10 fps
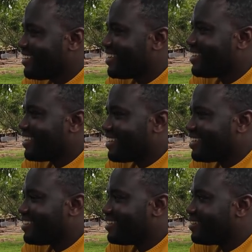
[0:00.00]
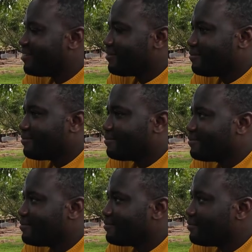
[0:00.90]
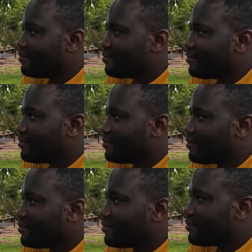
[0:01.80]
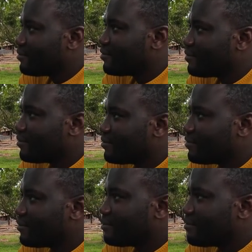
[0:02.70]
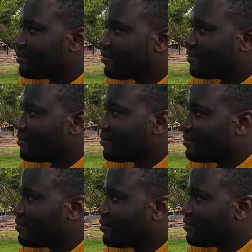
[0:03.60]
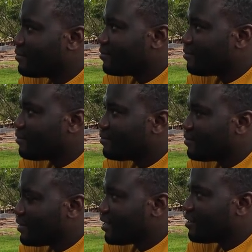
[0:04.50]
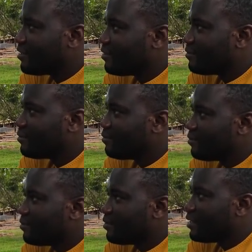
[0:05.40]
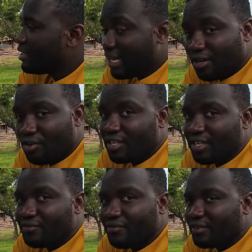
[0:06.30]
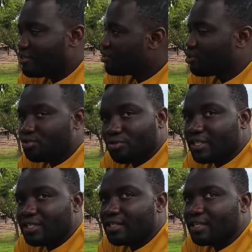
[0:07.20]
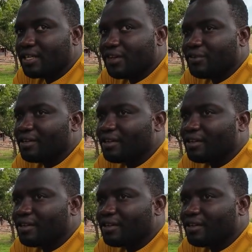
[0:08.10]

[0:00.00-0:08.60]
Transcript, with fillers: yeah, yeah. I know donkey. Uh, uh, you can eat a donkey, even me. Yeah. Oh. If you give me a donkey, yeah, donkey. I can eat. It's so ah, sweet. Yes. Have you,